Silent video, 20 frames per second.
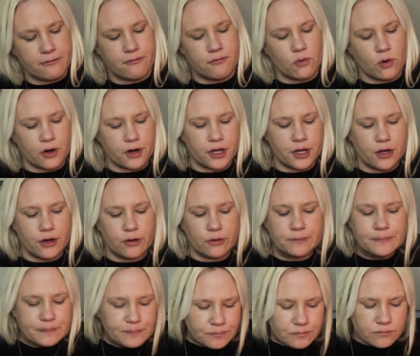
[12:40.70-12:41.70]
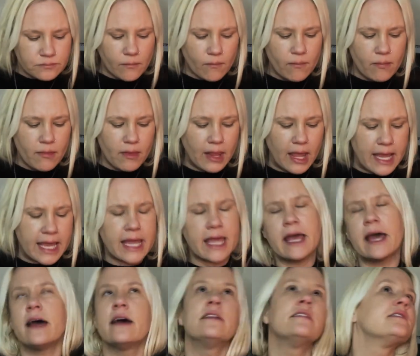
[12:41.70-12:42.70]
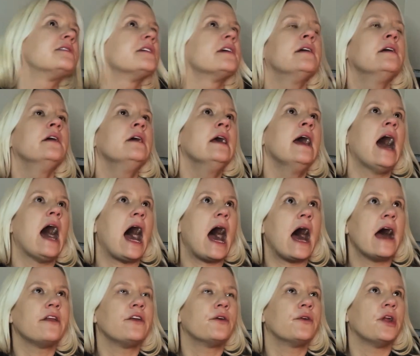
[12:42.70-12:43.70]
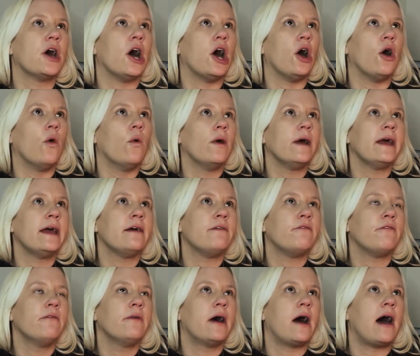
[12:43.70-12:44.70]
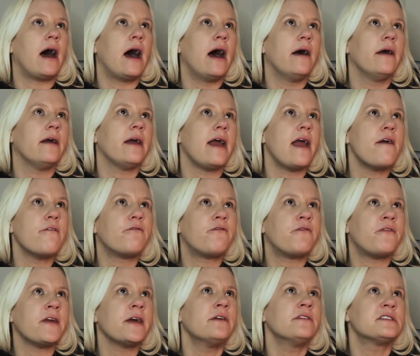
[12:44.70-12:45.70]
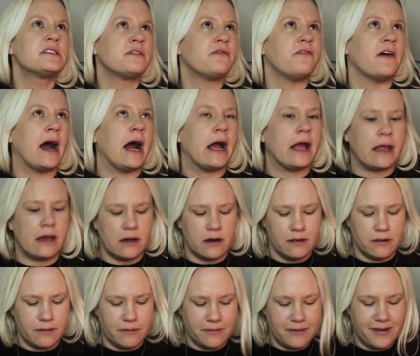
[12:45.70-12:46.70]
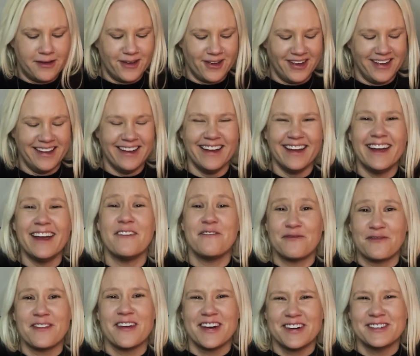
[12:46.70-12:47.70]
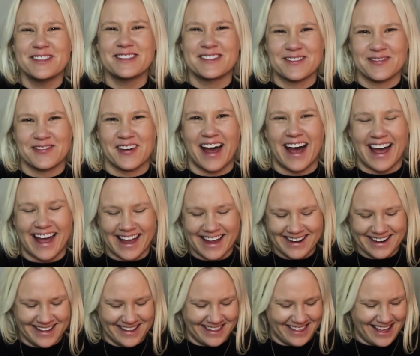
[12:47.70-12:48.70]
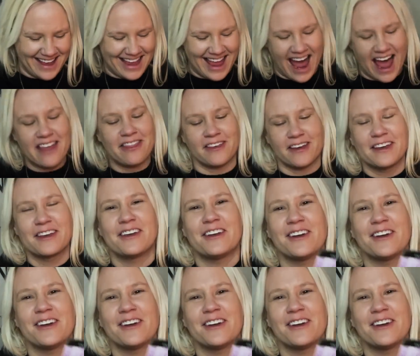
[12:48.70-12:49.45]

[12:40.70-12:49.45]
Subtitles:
for you. And I don't know, it feels fine. It feels fine. Like, I think